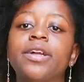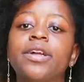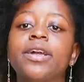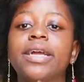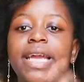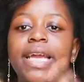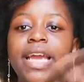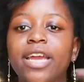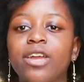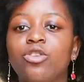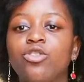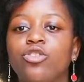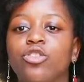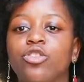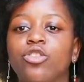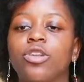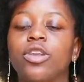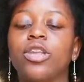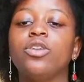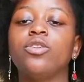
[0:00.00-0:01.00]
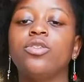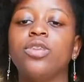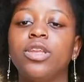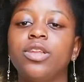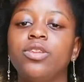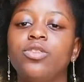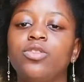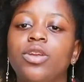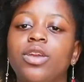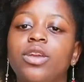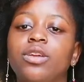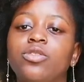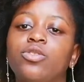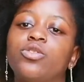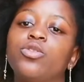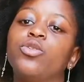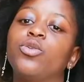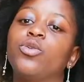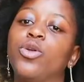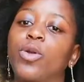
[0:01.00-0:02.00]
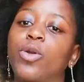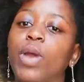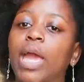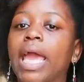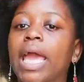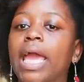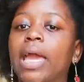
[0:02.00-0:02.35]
hair journey, you need to get to know your hair,